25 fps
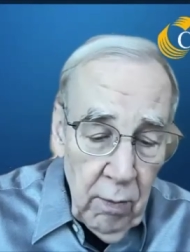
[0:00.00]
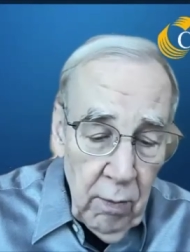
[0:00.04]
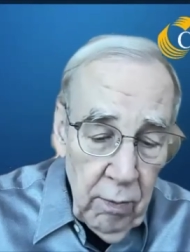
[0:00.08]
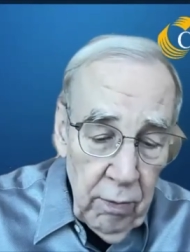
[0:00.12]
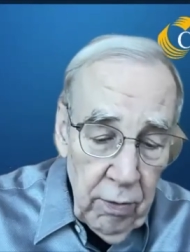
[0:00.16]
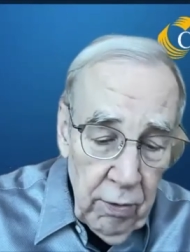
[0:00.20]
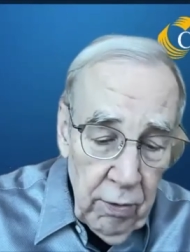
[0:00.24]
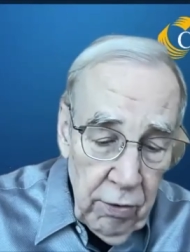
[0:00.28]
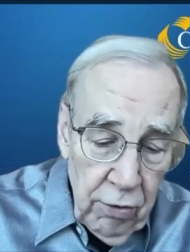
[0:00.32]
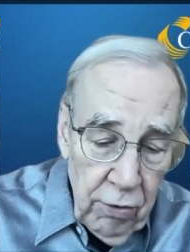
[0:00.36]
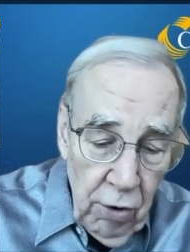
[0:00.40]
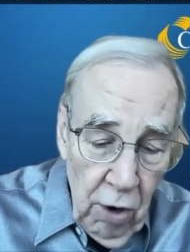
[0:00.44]

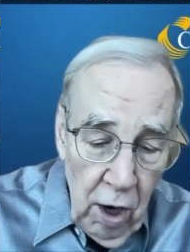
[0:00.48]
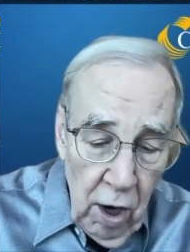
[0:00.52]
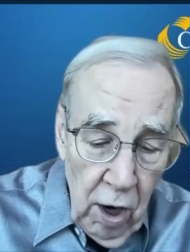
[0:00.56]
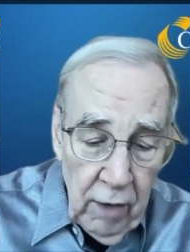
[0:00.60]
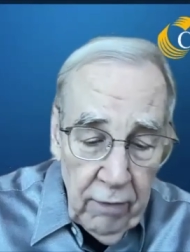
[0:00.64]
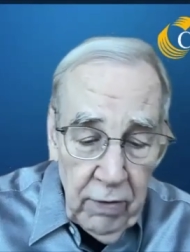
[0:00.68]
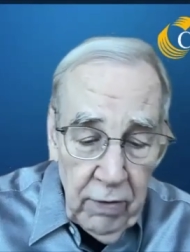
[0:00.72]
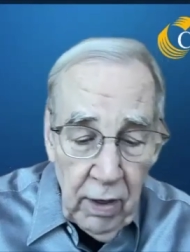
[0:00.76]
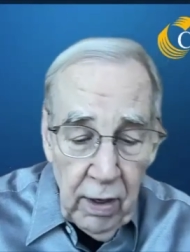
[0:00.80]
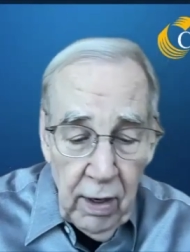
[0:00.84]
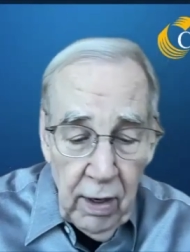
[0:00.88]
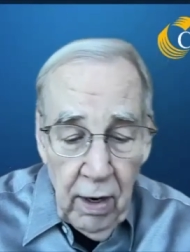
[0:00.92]
There's talk
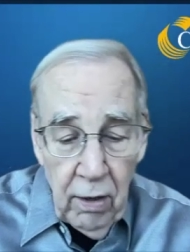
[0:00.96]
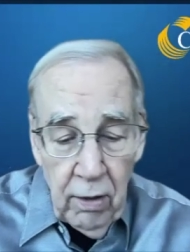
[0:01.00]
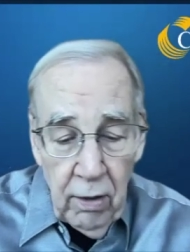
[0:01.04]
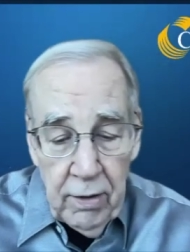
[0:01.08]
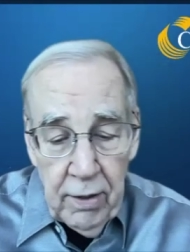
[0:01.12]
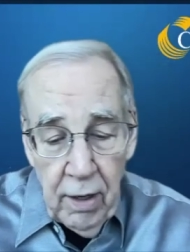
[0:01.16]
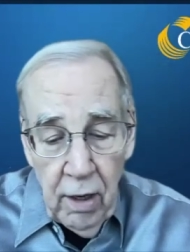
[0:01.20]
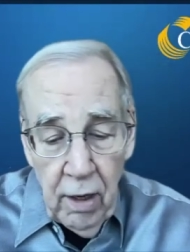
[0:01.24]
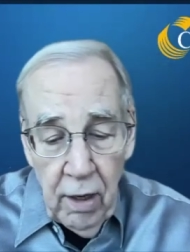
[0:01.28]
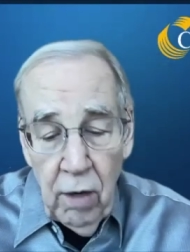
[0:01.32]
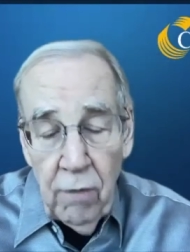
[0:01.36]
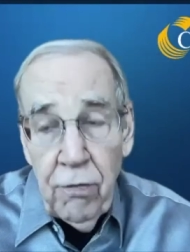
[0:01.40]
of a
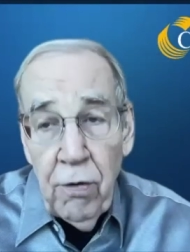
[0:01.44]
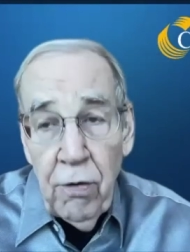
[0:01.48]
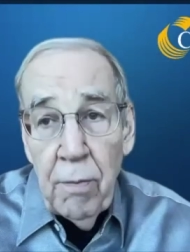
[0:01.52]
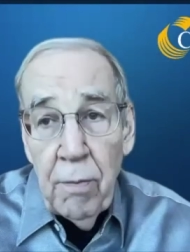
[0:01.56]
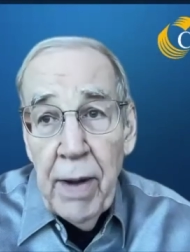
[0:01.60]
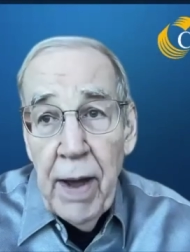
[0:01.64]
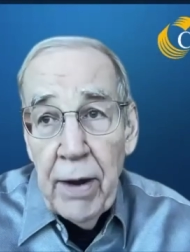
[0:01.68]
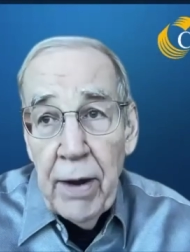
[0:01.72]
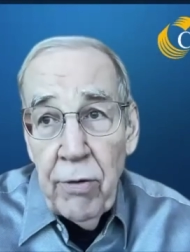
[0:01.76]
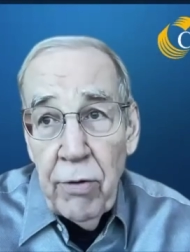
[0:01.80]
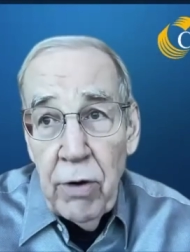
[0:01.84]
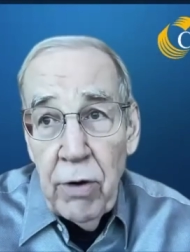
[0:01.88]
cartel for
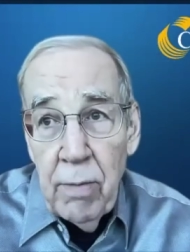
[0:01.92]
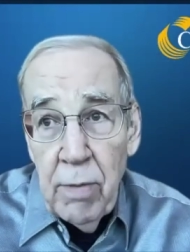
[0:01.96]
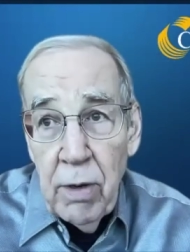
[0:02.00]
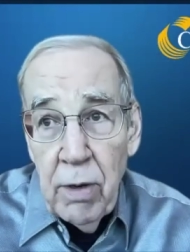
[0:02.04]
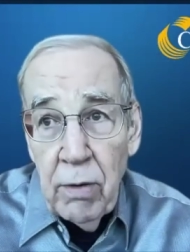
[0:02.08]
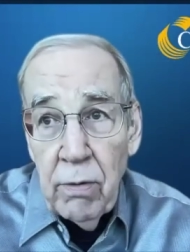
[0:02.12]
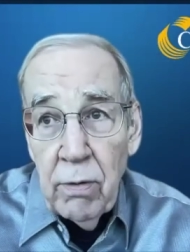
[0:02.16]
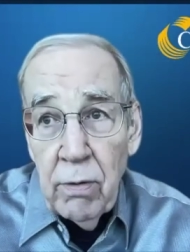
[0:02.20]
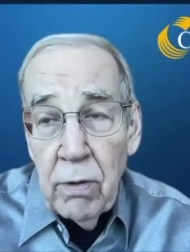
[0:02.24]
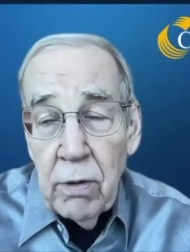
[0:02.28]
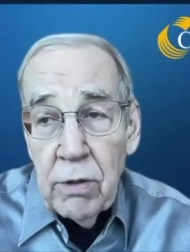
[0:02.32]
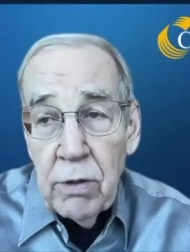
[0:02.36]
battery
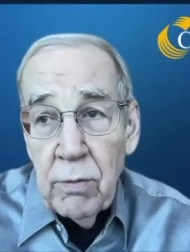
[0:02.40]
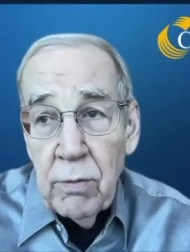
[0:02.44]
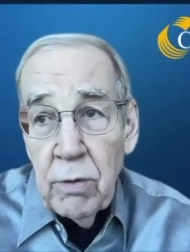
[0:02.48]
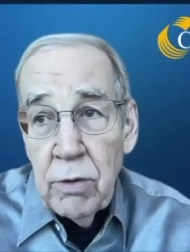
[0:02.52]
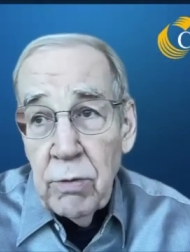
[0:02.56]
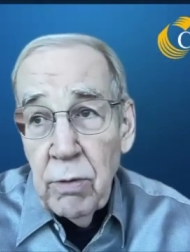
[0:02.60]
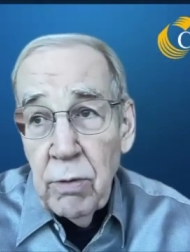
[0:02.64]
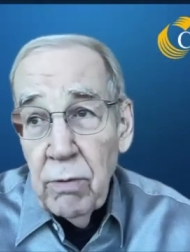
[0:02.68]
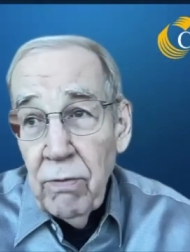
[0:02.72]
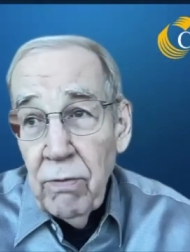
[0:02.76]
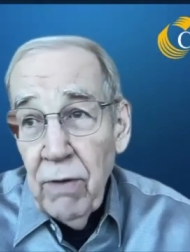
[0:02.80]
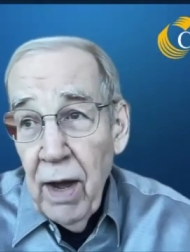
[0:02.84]
minerals,
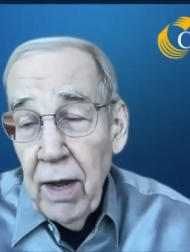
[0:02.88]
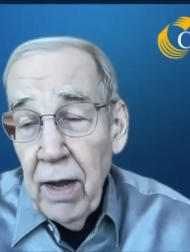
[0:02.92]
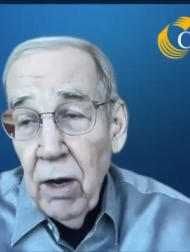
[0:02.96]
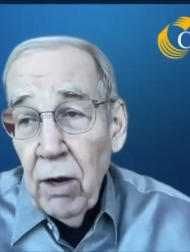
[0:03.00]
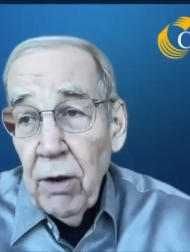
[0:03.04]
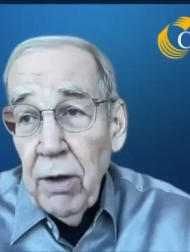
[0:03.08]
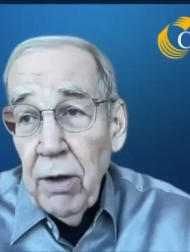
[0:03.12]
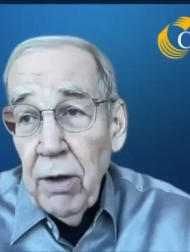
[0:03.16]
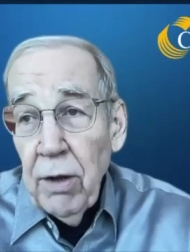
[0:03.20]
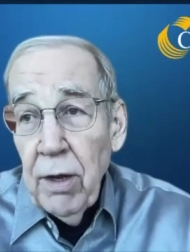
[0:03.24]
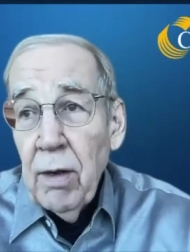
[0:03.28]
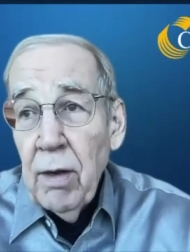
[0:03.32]
which will
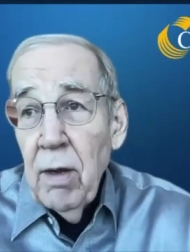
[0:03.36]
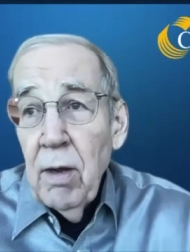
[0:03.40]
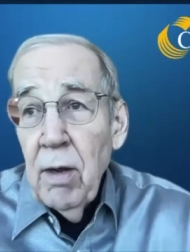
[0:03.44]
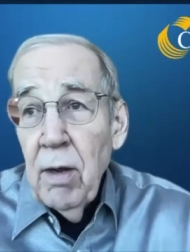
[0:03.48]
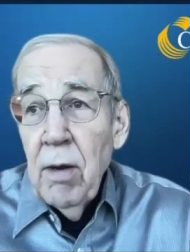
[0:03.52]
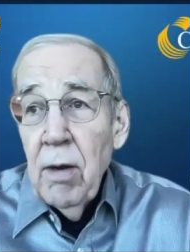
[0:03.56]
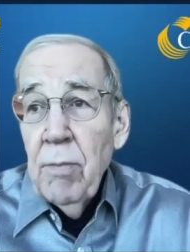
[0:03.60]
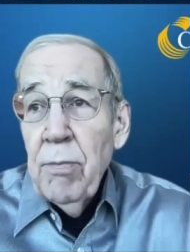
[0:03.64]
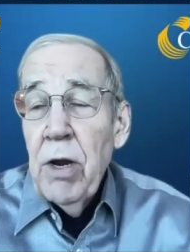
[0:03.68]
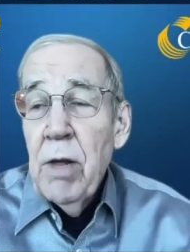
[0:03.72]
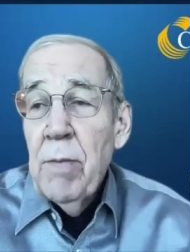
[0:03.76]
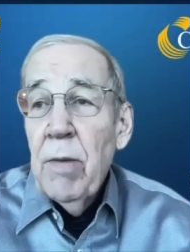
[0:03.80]
violate
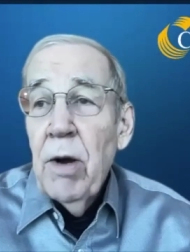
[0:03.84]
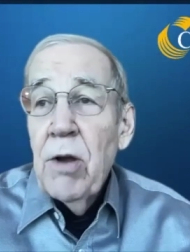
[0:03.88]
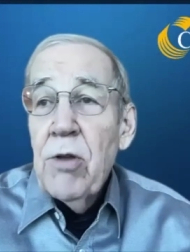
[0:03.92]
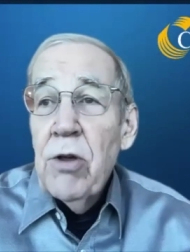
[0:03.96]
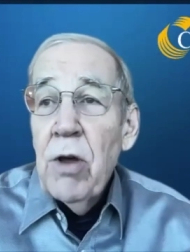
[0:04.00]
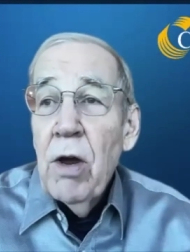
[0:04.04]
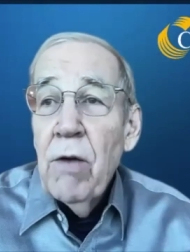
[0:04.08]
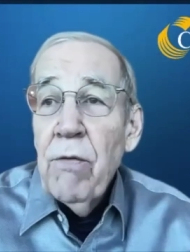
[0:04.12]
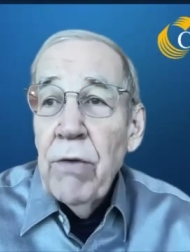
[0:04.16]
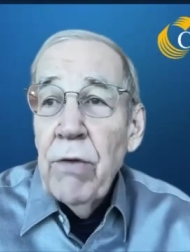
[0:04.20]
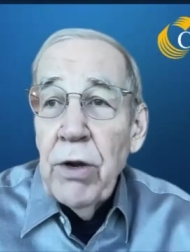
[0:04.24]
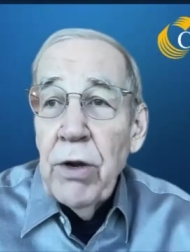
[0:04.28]
pretty
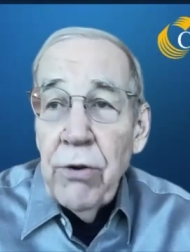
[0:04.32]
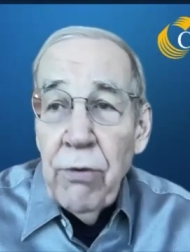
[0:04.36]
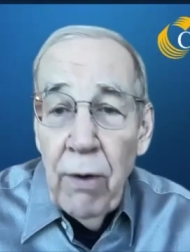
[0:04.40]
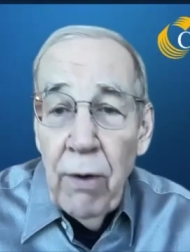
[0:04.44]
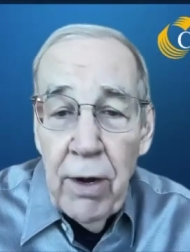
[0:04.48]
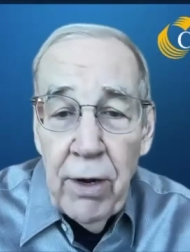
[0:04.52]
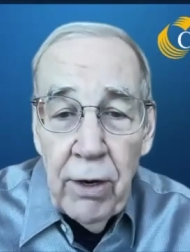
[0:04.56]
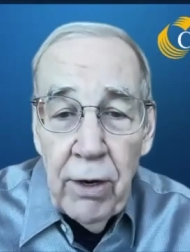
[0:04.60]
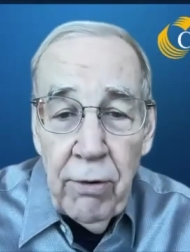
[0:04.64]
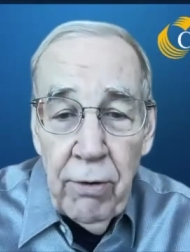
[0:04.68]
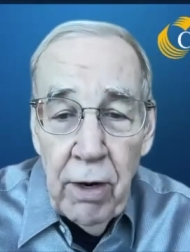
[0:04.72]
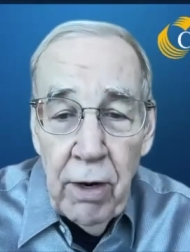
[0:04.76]
much every
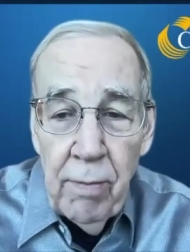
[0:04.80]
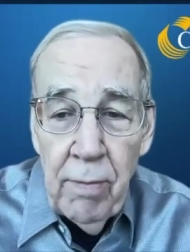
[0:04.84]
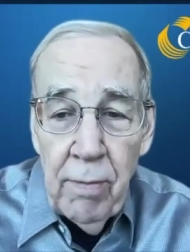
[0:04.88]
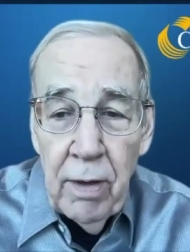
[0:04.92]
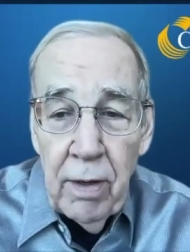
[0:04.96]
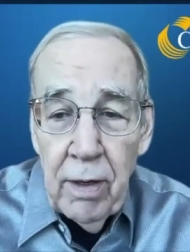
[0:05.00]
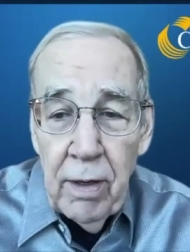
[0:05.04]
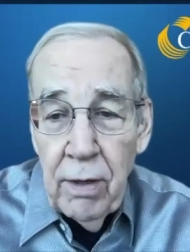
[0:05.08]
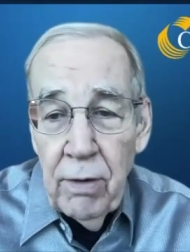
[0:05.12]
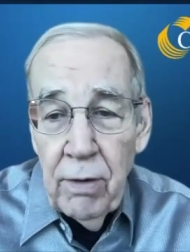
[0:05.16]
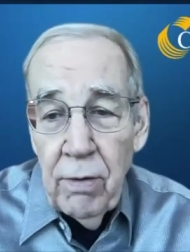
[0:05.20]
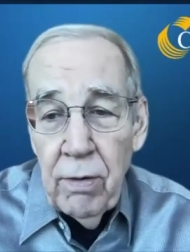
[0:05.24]
trade
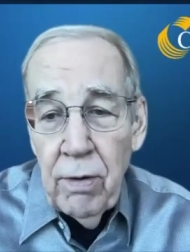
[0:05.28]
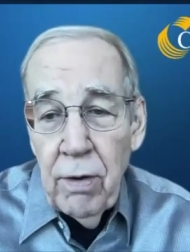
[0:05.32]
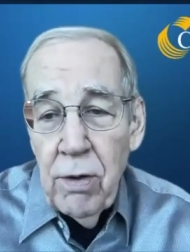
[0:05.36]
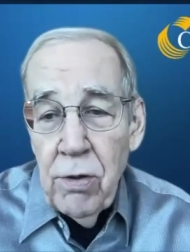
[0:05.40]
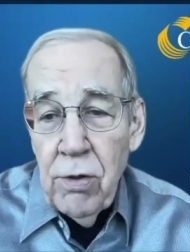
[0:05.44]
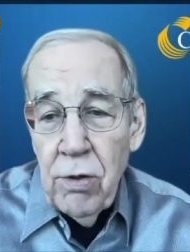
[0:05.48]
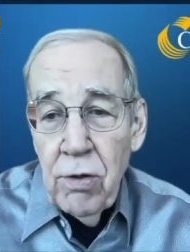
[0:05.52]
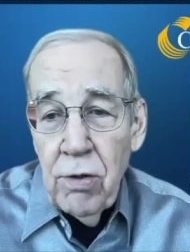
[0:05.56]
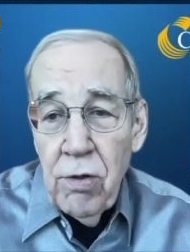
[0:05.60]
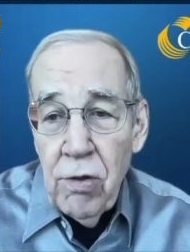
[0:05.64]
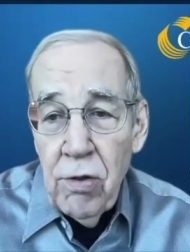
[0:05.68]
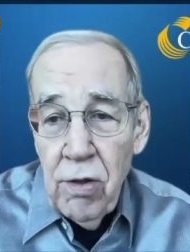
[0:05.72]
agreement
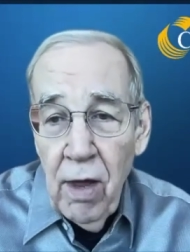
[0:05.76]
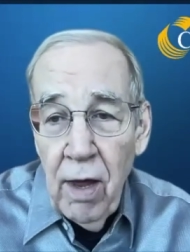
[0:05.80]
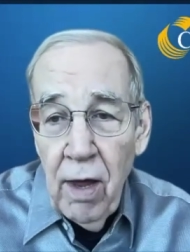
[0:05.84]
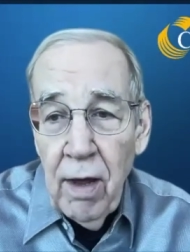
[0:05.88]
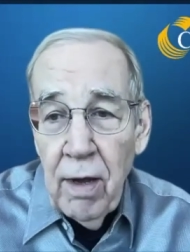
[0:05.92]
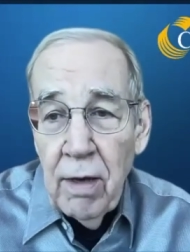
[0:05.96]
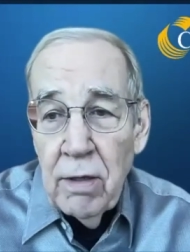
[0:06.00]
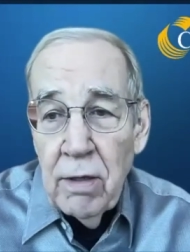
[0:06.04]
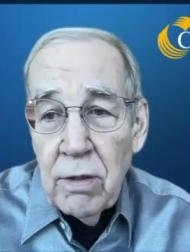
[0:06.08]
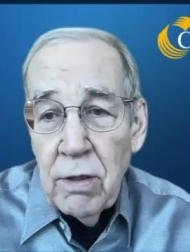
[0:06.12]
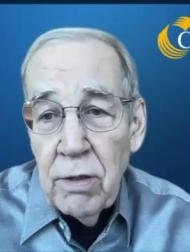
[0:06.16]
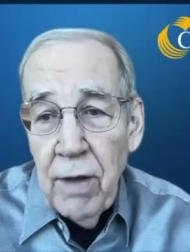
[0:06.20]
Indonesia has signed.